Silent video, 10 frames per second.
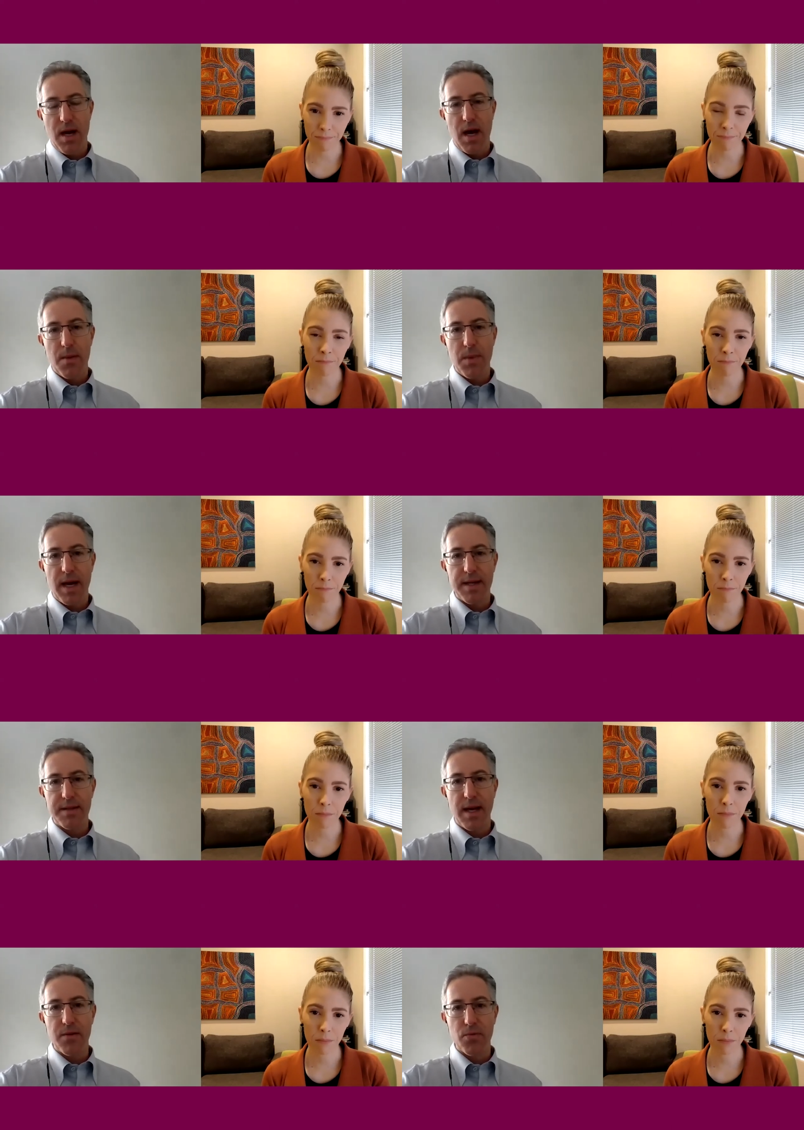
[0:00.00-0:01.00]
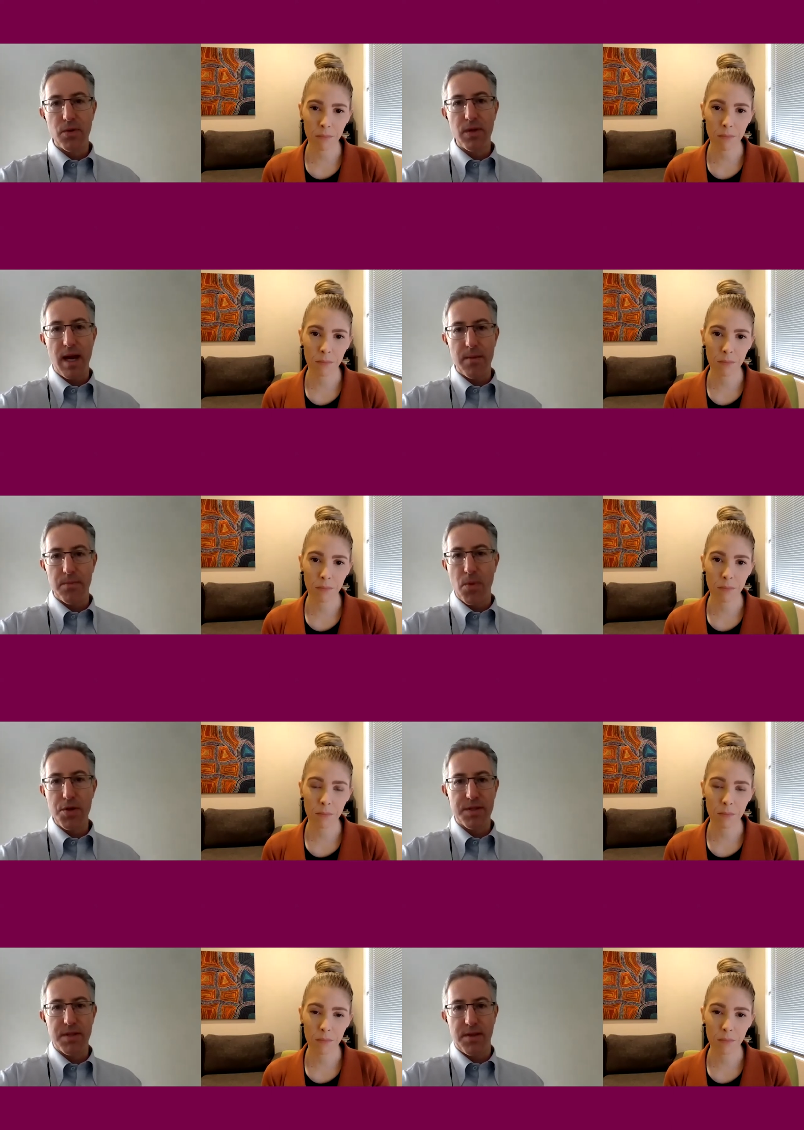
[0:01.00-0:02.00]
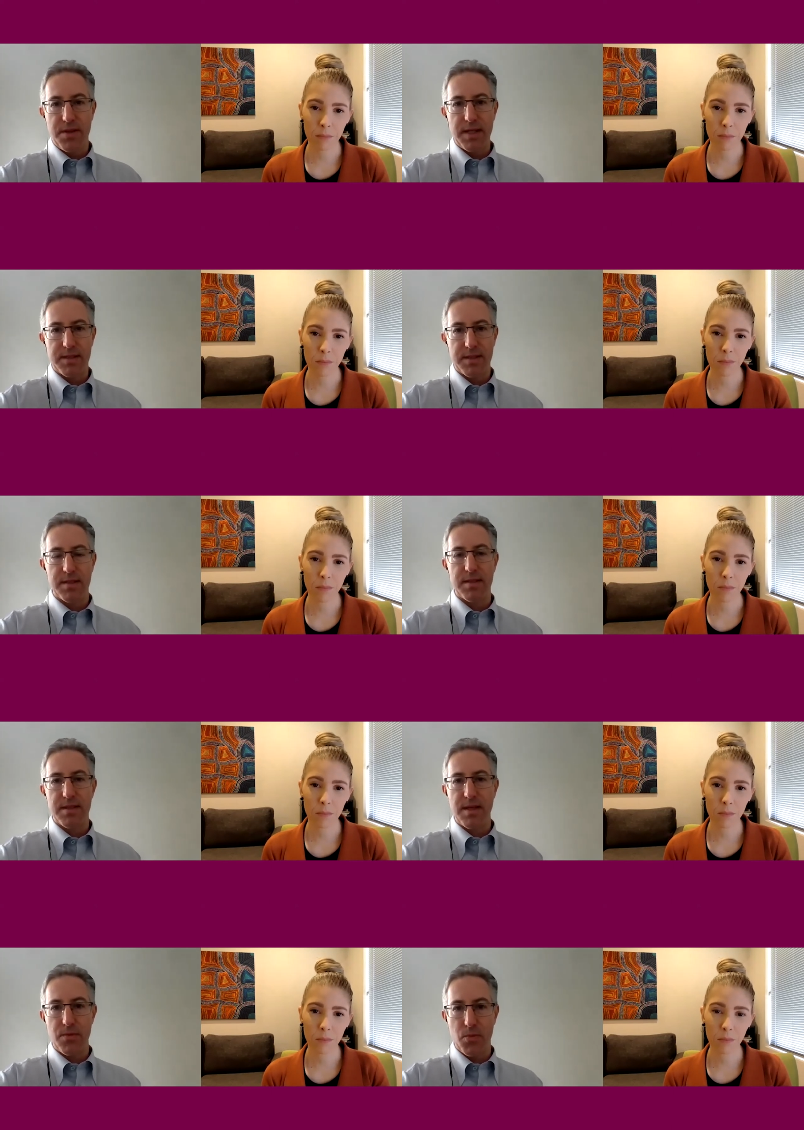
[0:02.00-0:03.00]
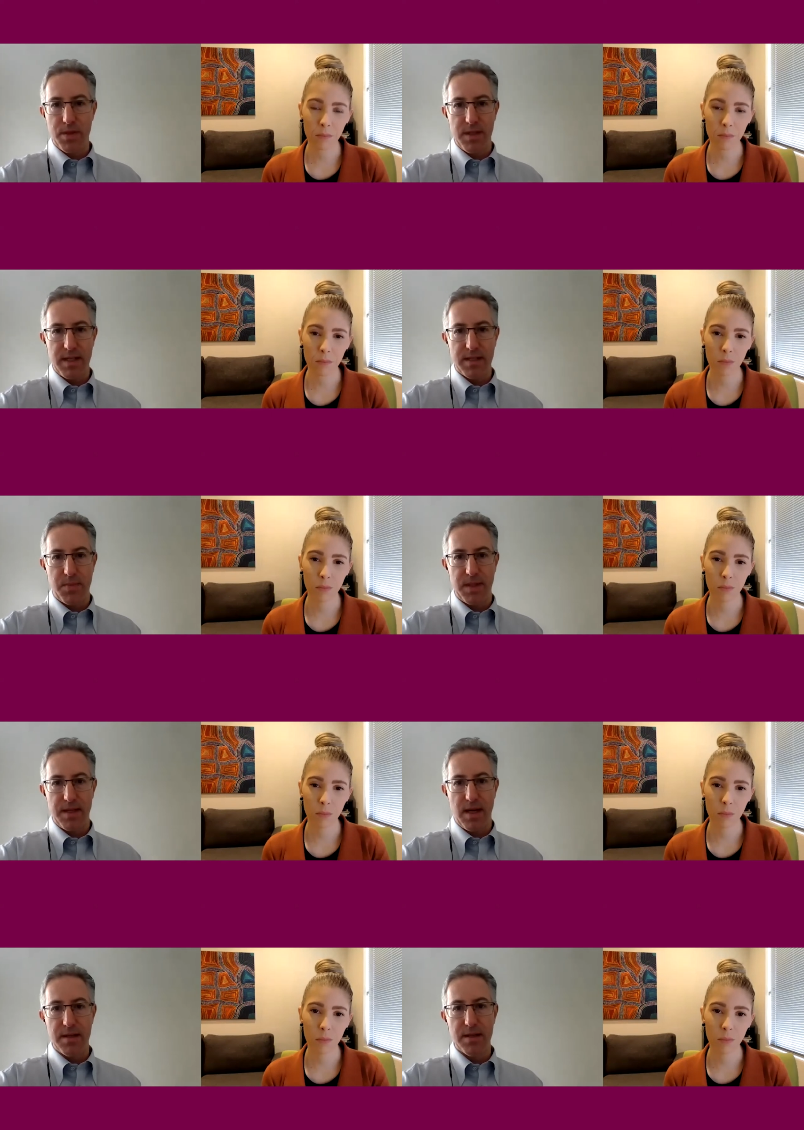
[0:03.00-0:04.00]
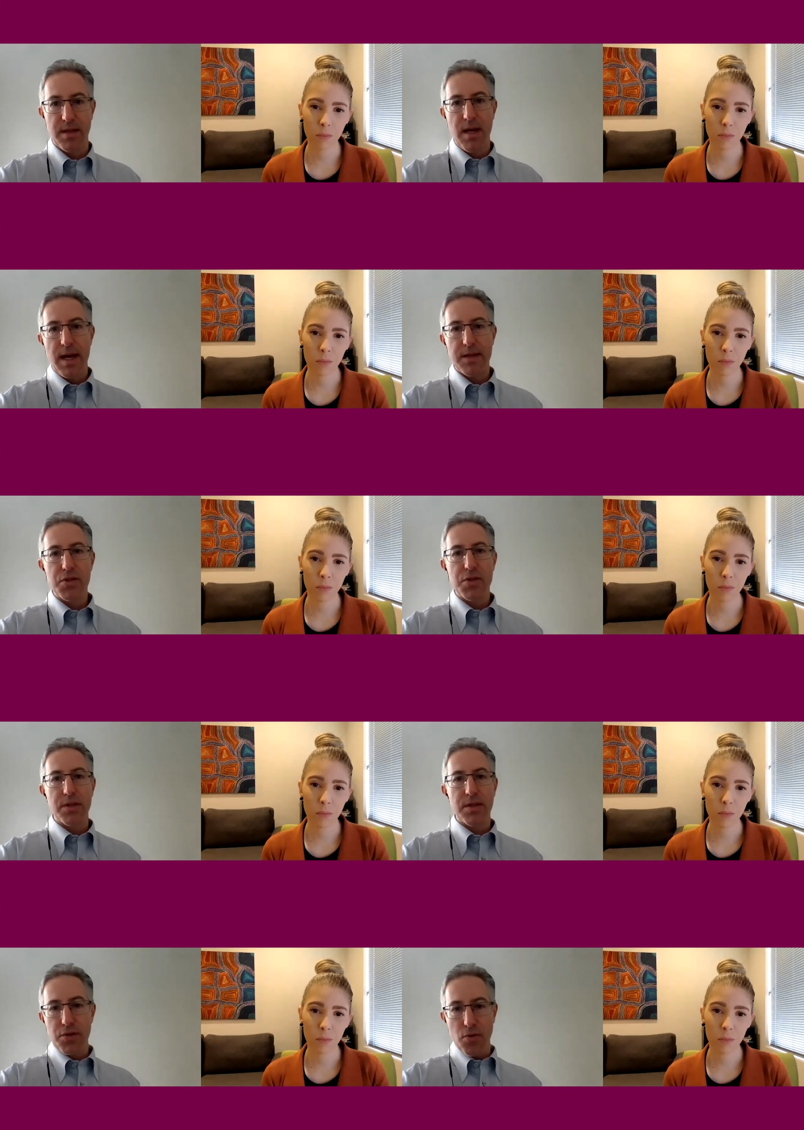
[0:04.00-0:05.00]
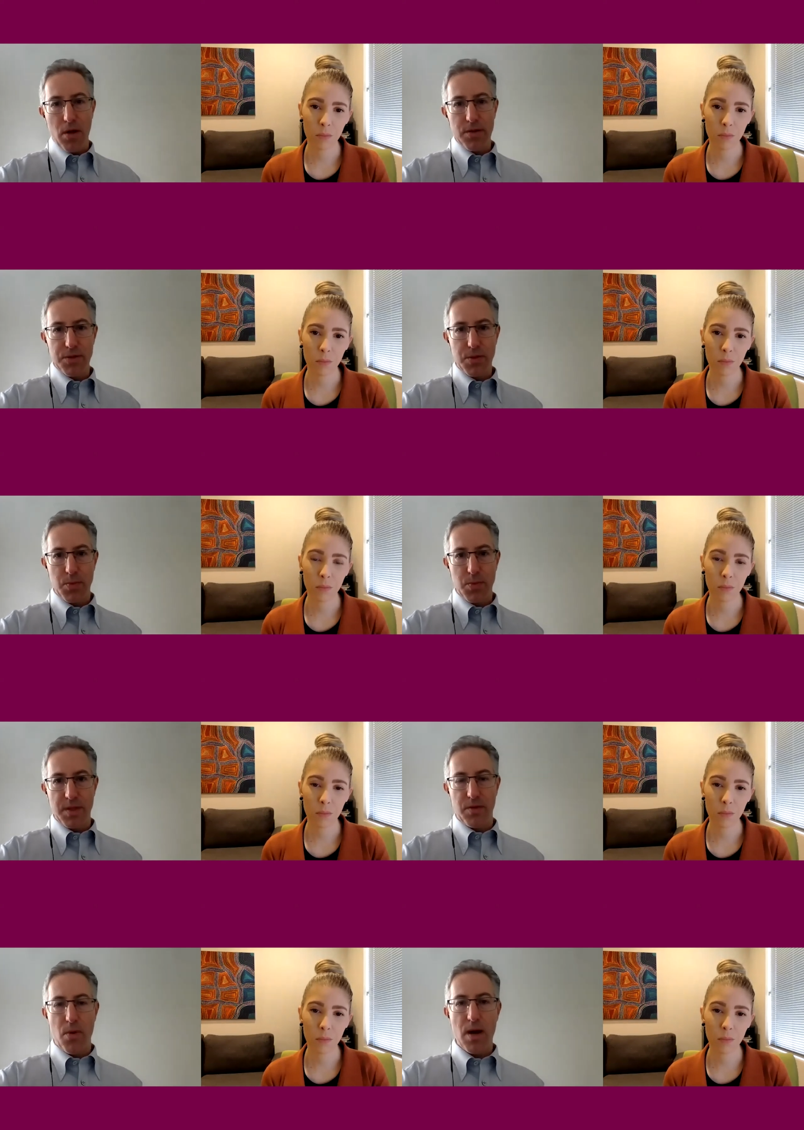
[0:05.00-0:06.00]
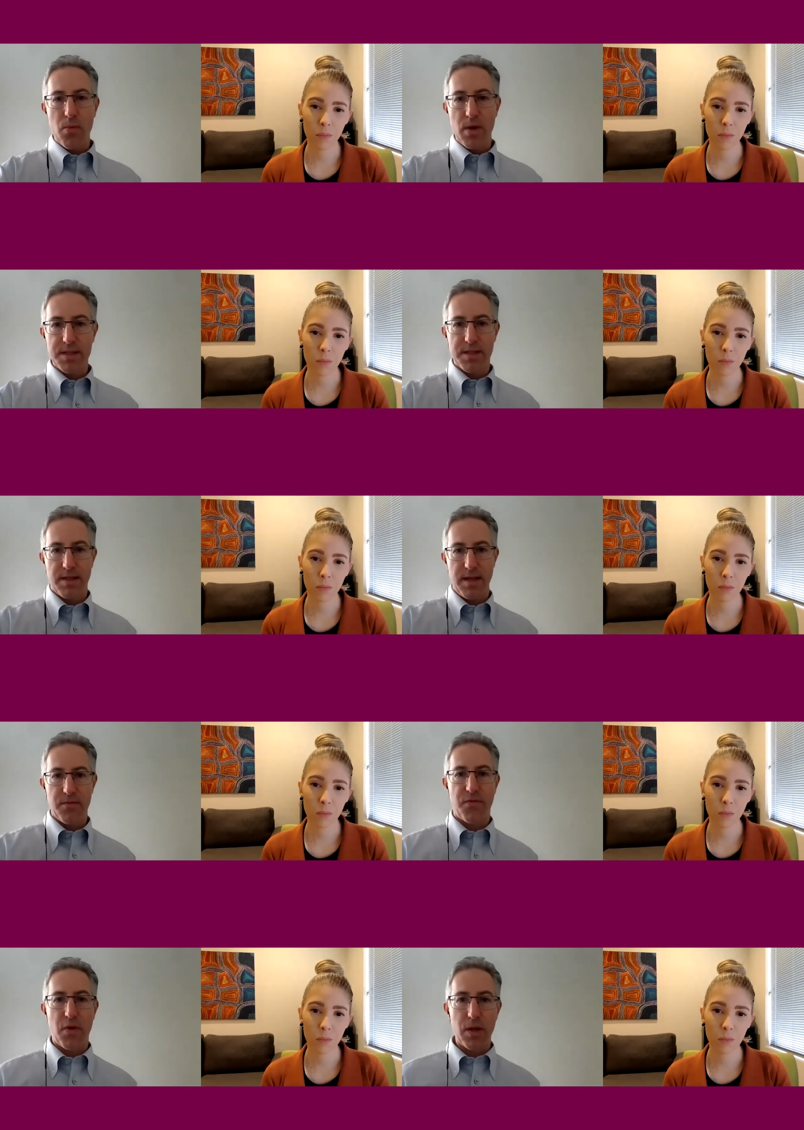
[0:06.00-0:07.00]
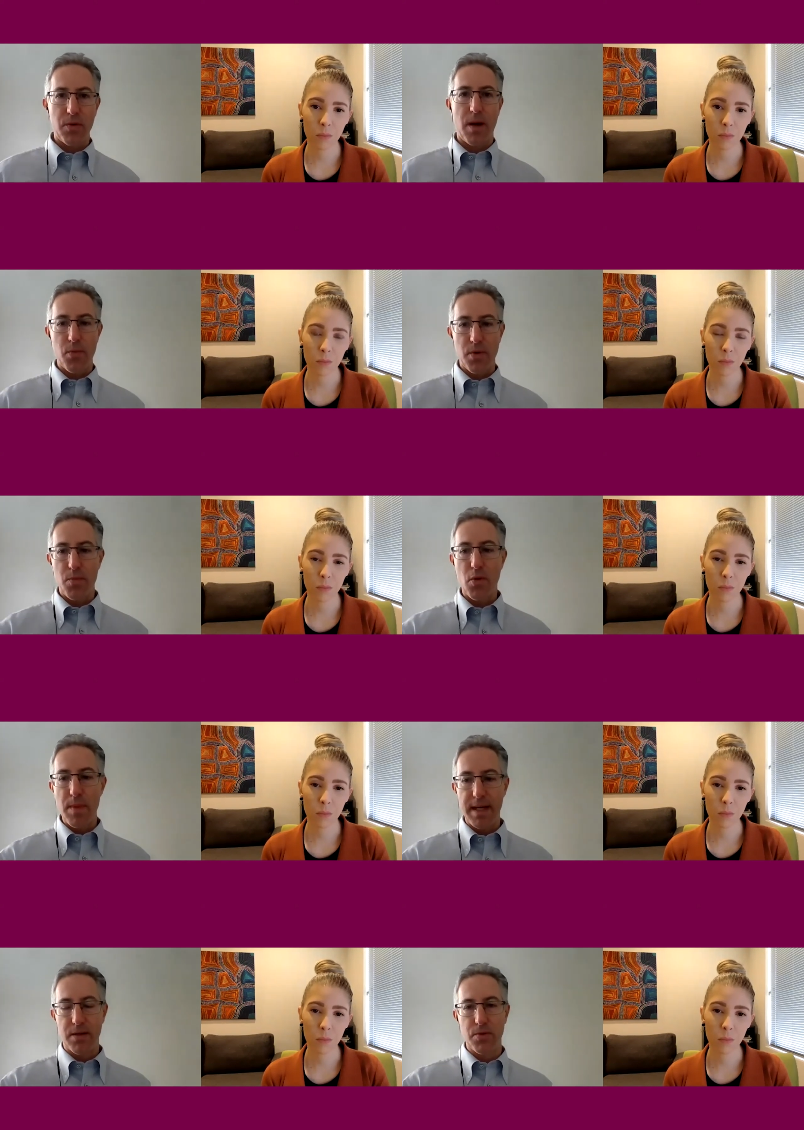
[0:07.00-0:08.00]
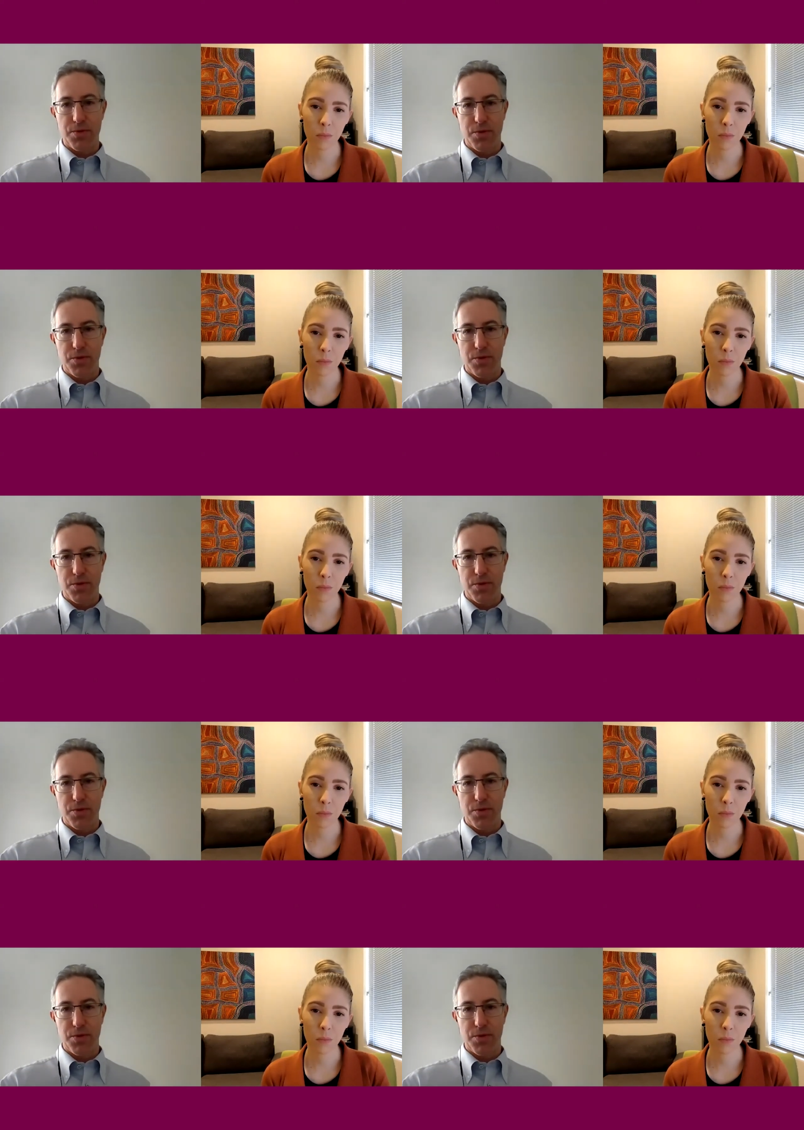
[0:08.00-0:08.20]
Speaker 1: um, mm-hmm. and and rule out most of the things that that would need to be done. And certainly neurologists would be the right ones to then follow it up with more medical